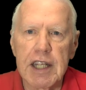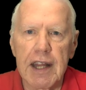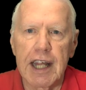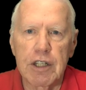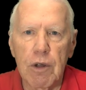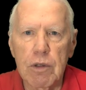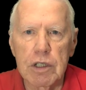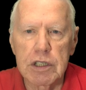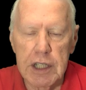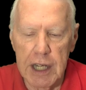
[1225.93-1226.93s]
that they told
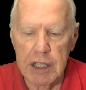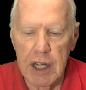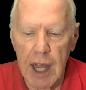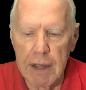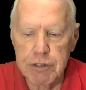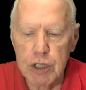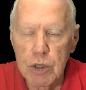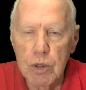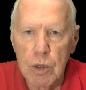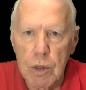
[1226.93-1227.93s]
us in dive
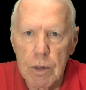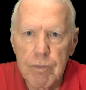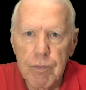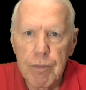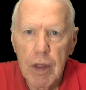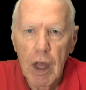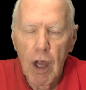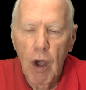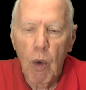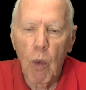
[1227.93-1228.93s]
school
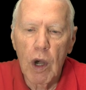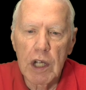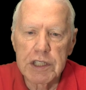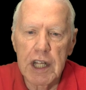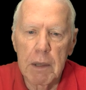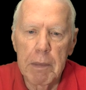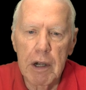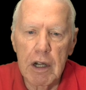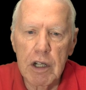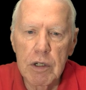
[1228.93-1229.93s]
was that a
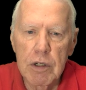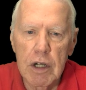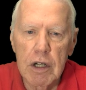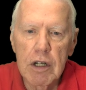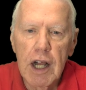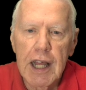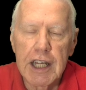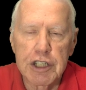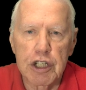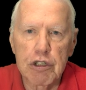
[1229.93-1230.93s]
barracuda
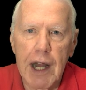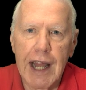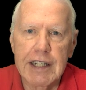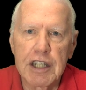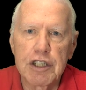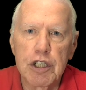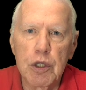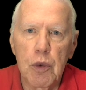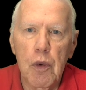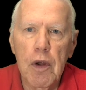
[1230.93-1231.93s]
is attracted
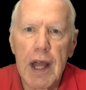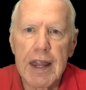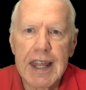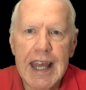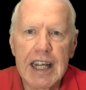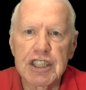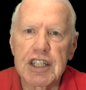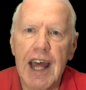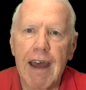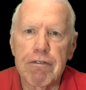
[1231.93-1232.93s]
to things
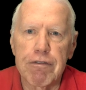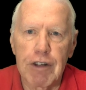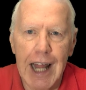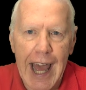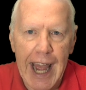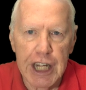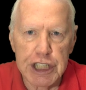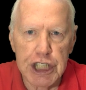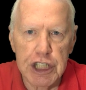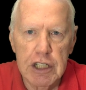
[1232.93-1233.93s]
that
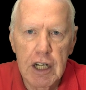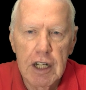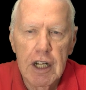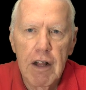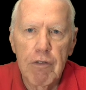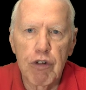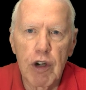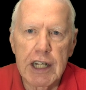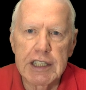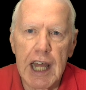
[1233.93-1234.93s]
flash.
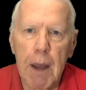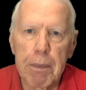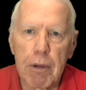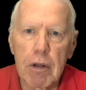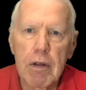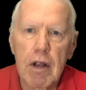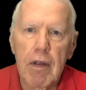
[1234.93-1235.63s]
For example,